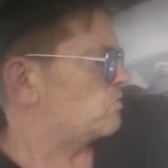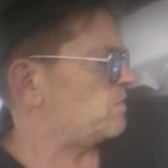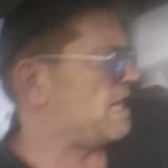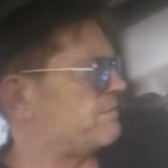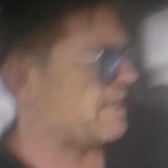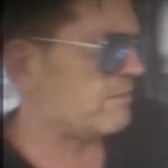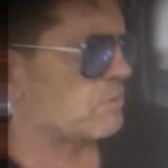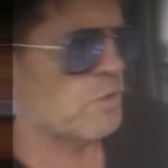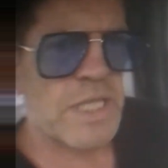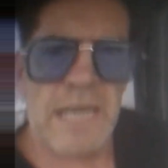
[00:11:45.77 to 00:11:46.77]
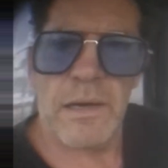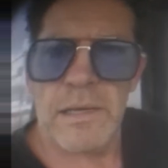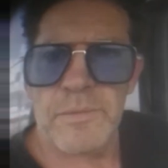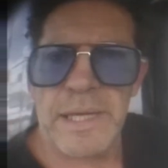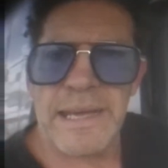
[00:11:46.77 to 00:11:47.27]
We have an outdoor
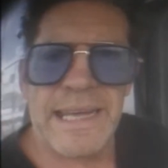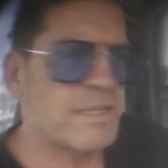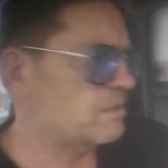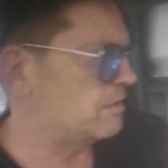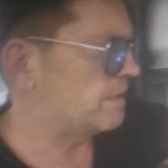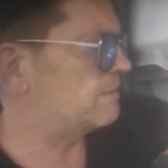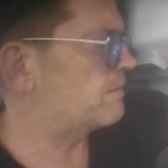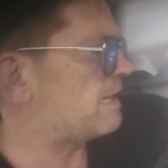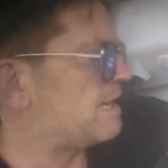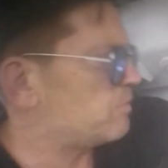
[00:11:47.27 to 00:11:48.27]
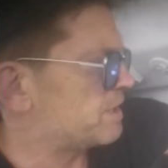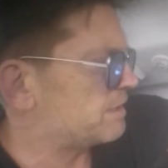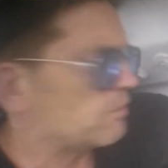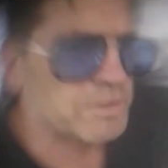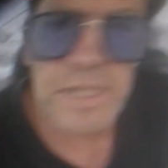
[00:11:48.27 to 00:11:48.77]
shower if we get our hands dirty, and we
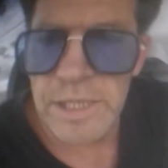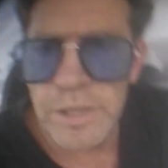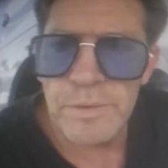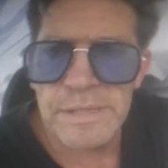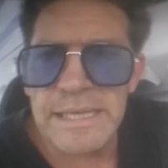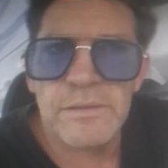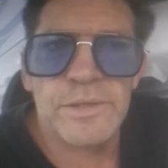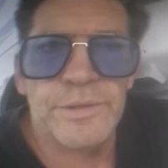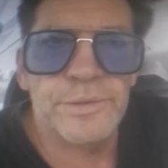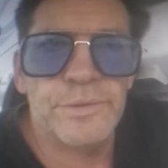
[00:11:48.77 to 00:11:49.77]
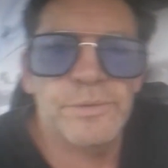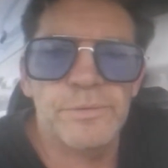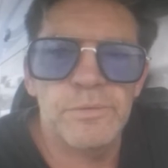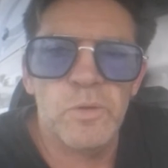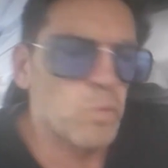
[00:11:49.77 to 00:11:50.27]
can obviously use that to
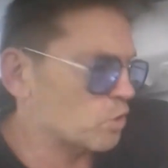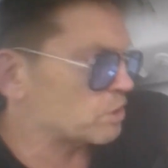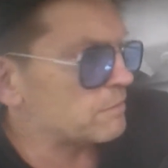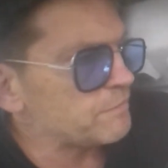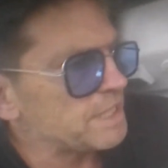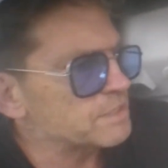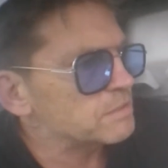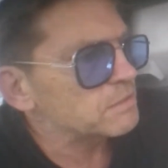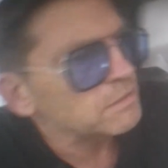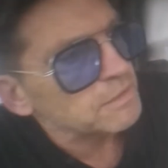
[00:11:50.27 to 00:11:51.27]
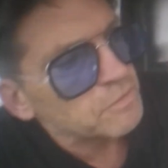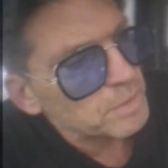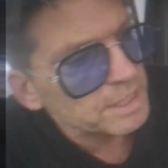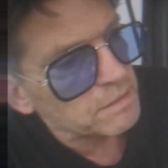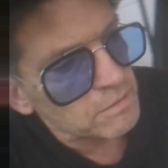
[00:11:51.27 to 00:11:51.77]
wash our feet if
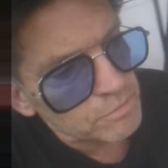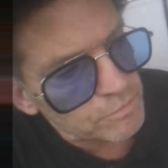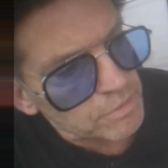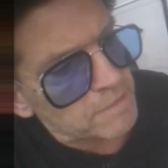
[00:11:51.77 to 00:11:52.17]
we are